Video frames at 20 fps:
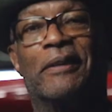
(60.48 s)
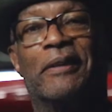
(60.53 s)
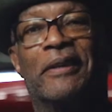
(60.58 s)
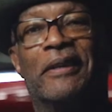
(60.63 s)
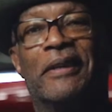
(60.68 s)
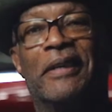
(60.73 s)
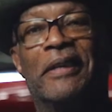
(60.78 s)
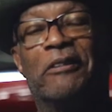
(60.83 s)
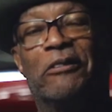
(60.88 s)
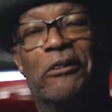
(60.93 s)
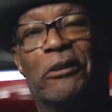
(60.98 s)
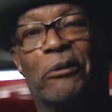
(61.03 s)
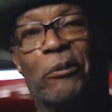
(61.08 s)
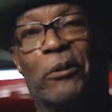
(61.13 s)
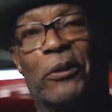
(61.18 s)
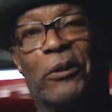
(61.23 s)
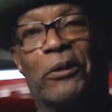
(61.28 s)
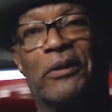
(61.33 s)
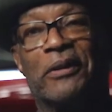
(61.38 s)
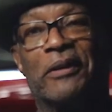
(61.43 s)
engine
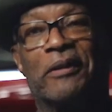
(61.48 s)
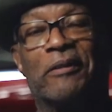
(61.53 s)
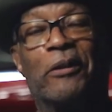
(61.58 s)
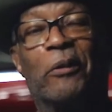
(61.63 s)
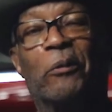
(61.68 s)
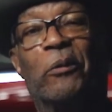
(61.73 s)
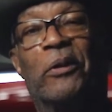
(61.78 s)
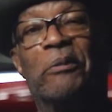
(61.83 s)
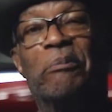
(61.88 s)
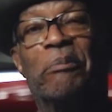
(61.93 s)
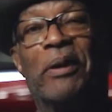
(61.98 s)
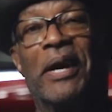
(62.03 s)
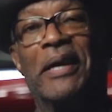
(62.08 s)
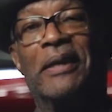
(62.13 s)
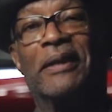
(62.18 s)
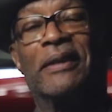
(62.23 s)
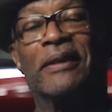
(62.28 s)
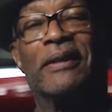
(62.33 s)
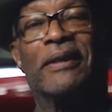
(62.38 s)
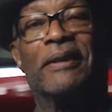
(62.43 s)
work, someone paint
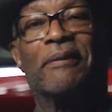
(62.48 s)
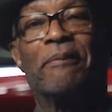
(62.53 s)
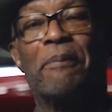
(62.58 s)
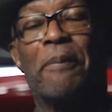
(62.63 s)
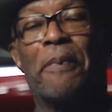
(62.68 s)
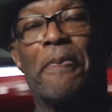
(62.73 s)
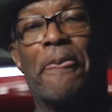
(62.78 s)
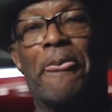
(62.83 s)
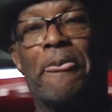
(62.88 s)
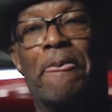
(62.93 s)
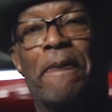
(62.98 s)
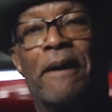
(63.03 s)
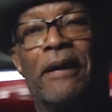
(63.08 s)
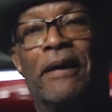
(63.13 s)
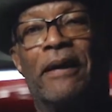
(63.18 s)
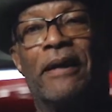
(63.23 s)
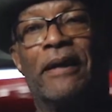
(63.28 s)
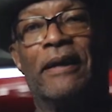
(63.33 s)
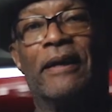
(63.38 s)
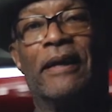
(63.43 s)
it.
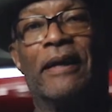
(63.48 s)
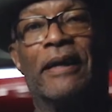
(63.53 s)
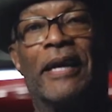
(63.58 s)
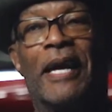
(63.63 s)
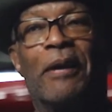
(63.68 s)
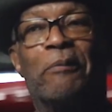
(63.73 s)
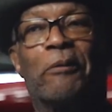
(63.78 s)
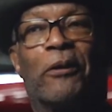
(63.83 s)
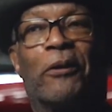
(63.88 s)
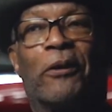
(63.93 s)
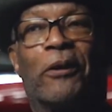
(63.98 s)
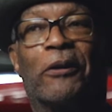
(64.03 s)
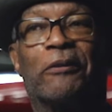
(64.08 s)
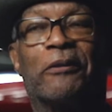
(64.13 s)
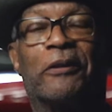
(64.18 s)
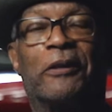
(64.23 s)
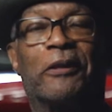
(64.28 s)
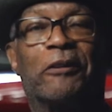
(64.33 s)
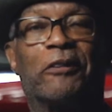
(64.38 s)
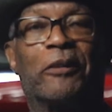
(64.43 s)
And I came across
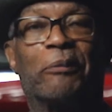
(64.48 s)
Custom